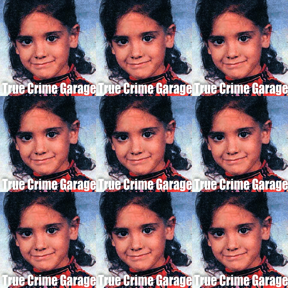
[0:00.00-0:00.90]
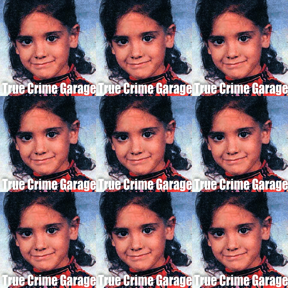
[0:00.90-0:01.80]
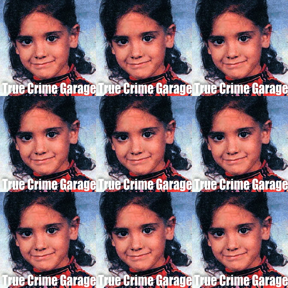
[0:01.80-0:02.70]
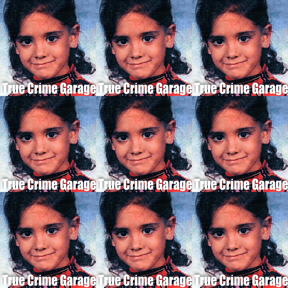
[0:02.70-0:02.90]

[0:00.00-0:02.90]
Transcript: (no lip movement)